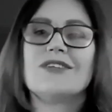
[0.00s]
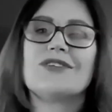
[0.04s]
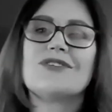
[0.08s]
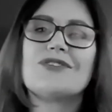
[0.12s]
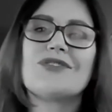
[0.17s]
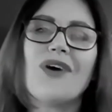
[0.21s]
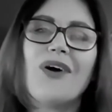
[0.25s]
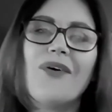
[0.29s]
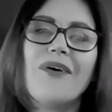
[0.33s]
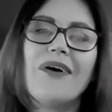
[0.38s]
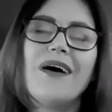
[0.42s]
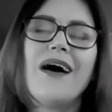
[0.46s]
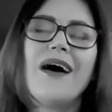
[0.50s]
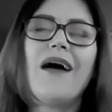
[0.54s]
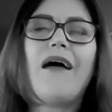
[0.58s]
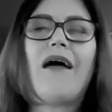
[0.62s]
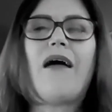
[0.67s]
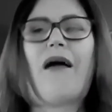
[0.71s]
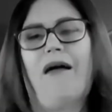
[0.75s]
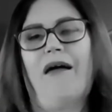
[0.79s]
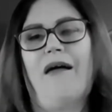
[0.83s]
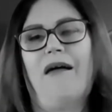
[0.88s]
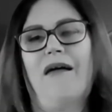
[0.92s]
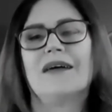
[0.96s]
So,
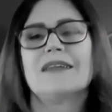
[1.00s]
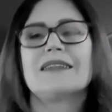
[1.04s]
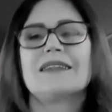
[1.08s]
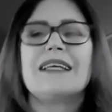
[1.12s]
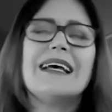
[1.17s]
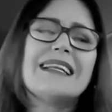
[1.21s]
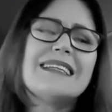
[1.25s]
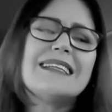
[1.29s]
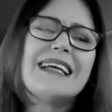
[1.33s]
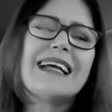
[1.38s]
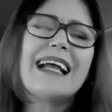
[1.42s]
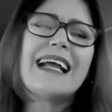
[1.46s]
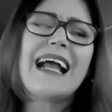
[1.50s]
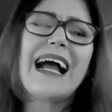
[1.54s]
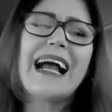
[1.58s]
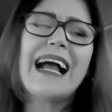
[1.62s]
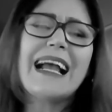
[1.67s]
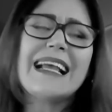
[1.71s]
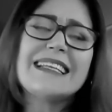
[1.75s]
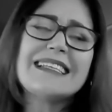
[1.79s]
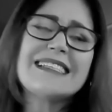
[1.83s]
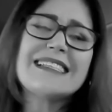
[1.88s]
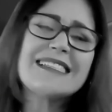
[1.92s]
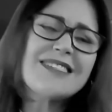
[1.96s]
the
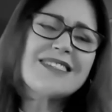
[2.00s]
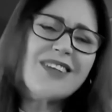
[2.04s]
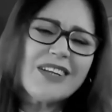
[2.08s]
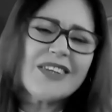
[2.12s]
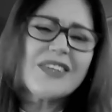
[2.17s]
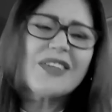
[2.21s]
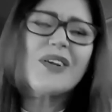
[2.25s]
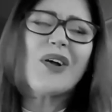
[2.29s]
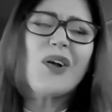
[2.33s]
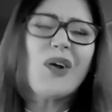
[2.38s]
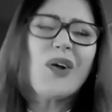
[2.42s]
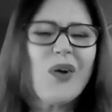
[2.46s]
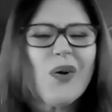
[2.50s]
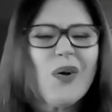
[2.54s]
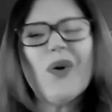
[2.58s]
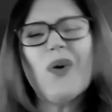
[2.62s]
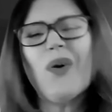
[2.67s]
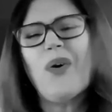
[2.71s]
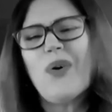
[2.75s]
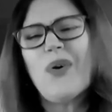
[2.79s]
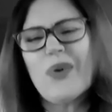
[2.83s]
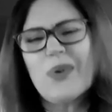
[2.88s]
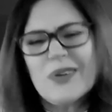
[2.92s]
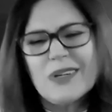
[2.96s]
guy is not
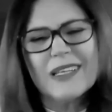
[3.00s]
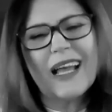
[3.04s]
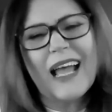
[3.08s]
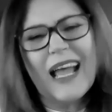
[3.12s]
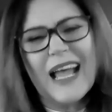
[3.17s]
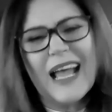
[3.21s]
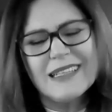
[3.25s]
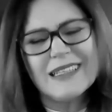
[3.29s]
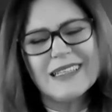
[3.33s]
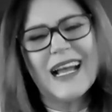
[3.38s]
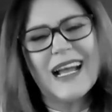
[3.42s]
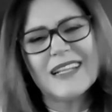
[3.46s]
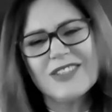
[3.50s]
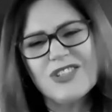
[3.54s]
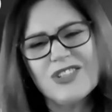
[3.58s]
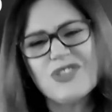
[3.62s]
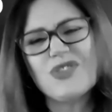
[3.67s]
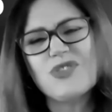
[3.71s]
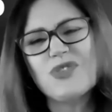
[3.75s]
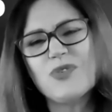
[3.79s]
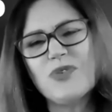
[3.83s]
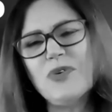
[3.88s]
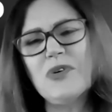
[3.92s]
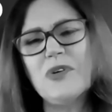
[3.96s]
cool. Yeah,
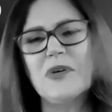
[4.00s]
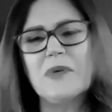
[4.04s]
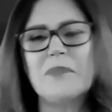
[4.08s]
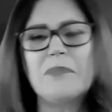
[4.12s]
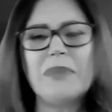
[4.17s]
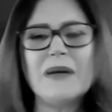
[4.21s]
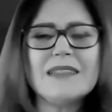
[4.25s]
that's true.